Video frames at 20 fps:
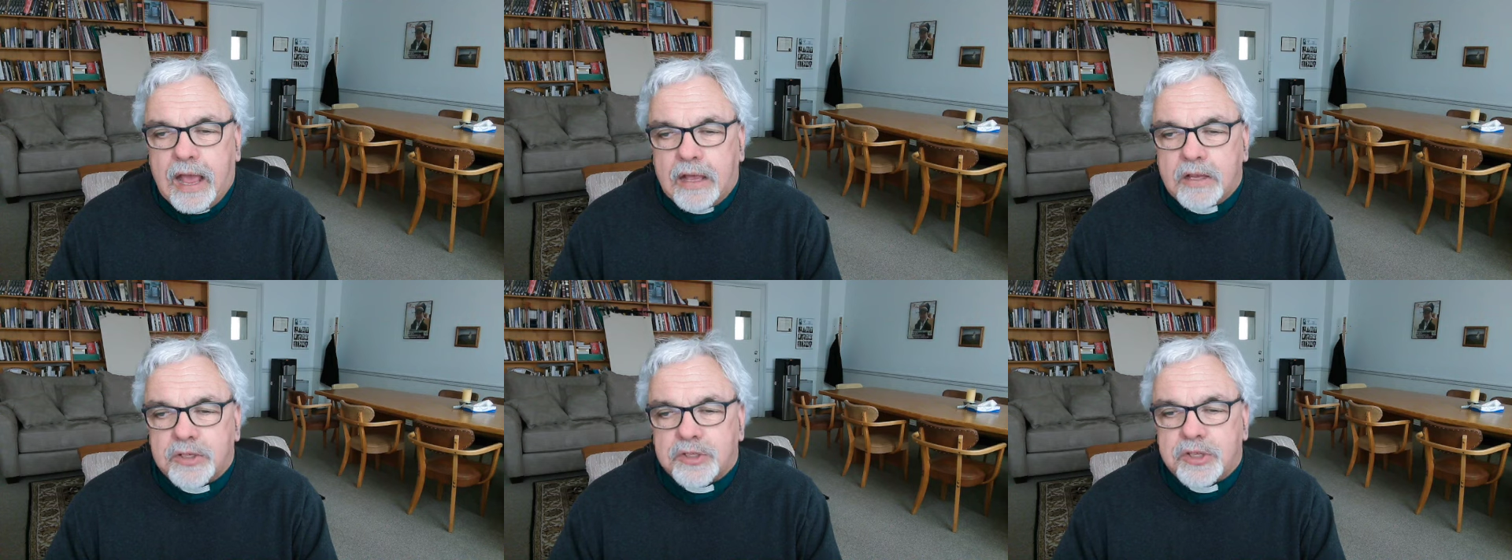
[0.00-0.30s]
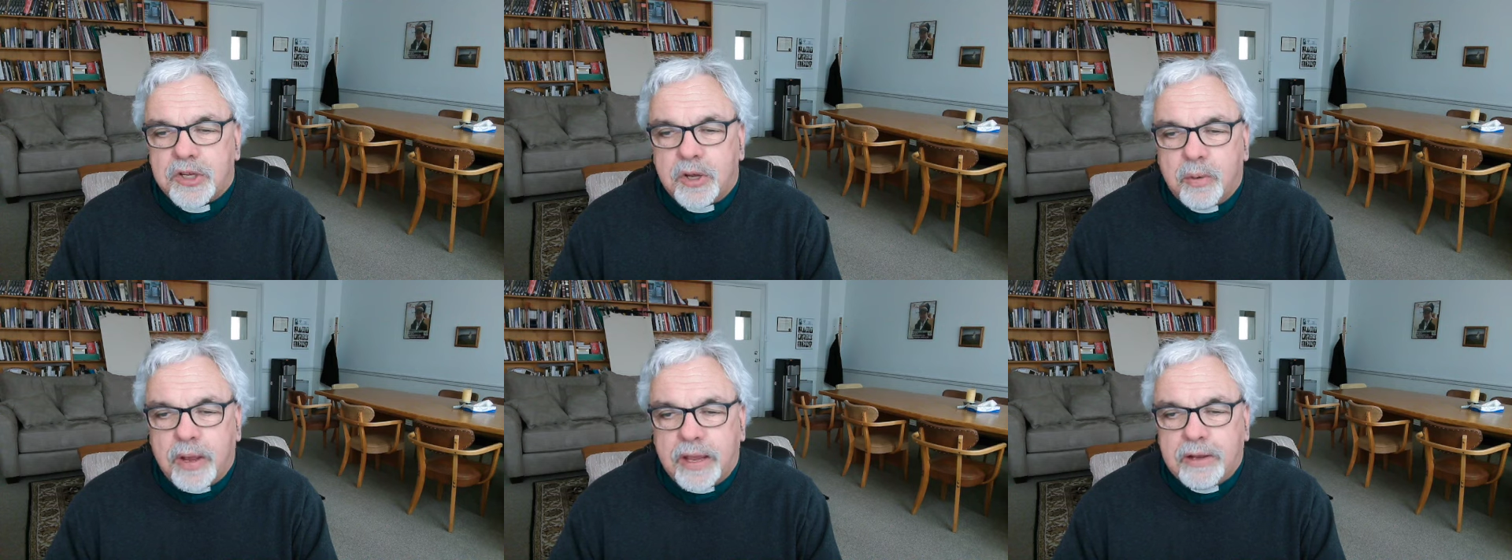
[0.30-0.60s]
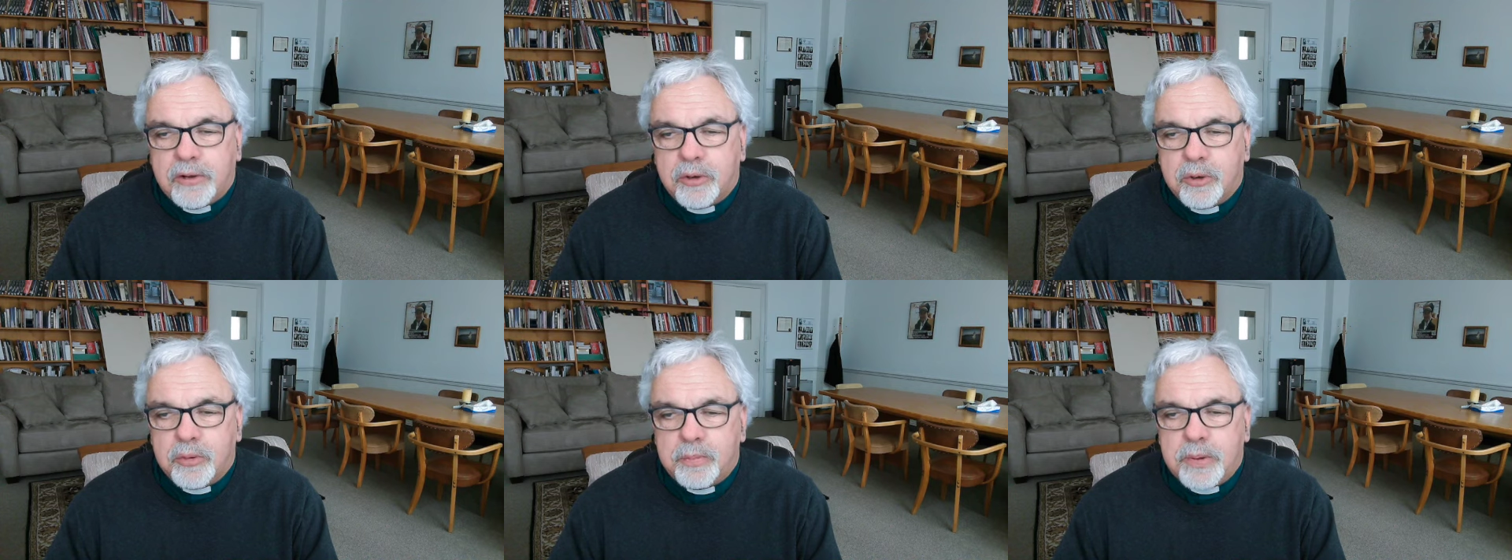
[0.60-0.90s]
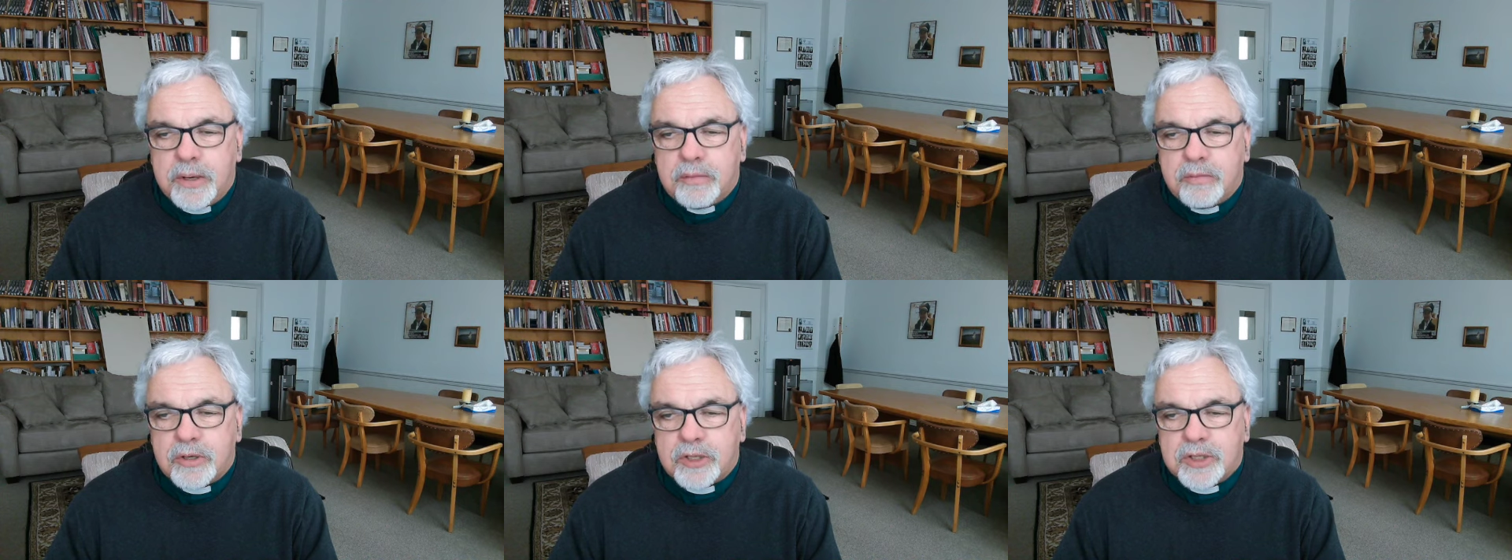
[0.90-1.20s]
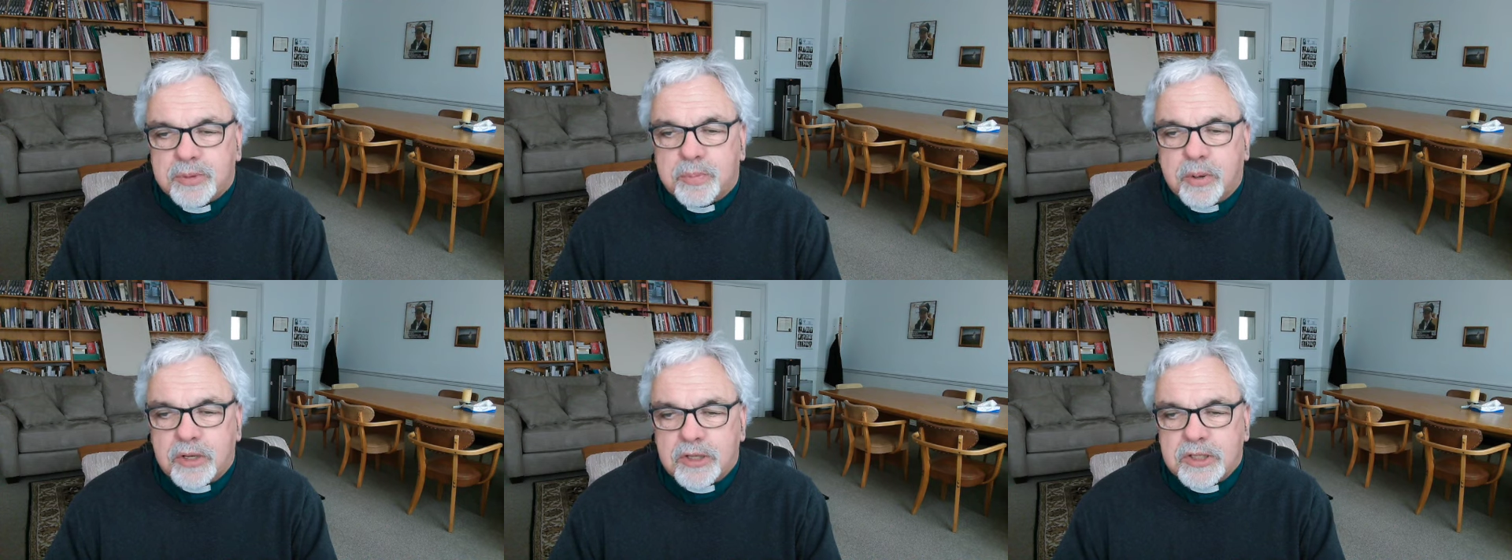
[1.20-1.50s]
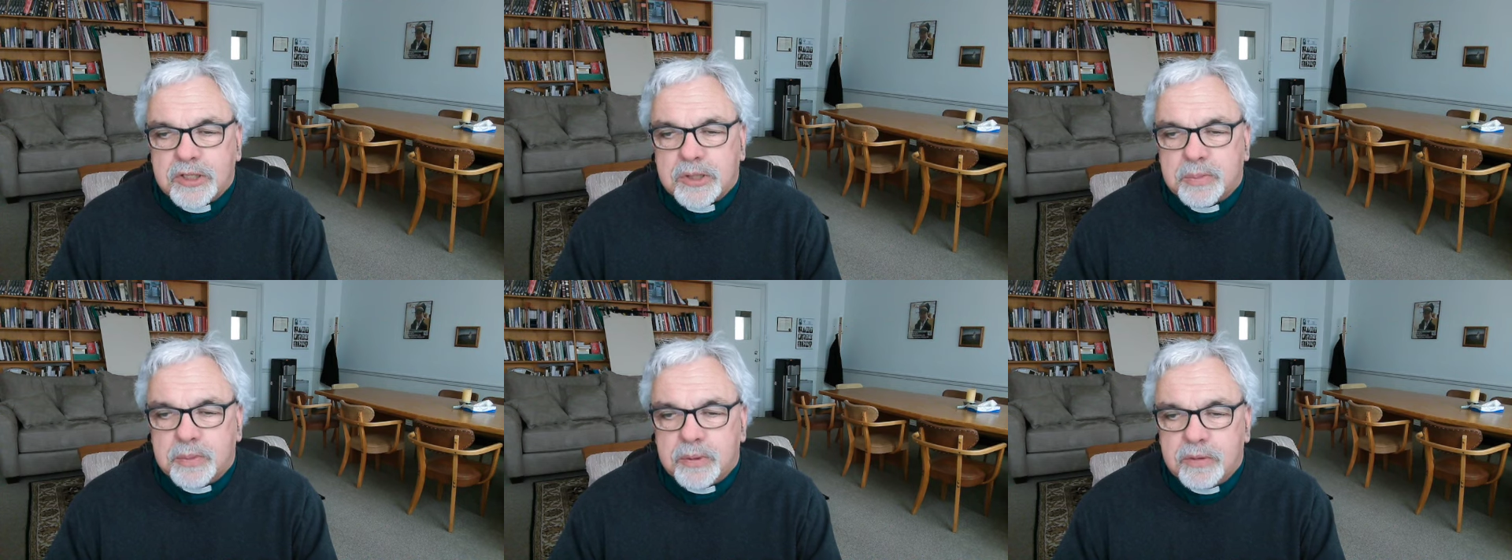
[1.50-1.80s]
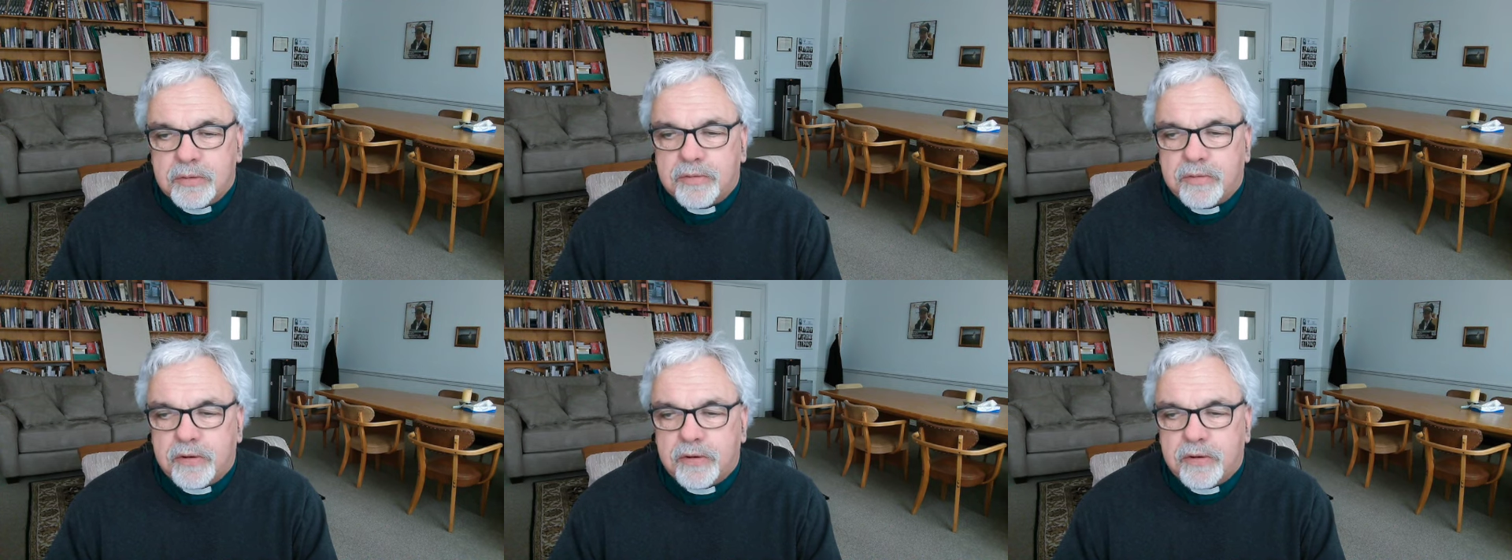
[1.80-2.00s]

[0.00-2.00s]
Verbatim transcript: So I could be responsible